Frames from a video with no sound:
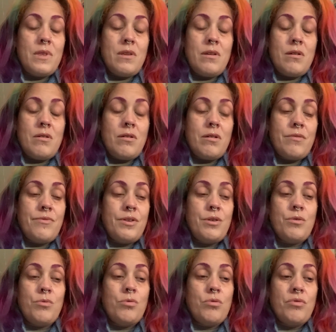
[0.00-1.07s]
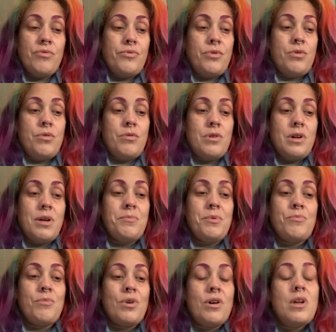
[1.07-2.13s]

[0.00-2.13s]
I feel awful. I mean,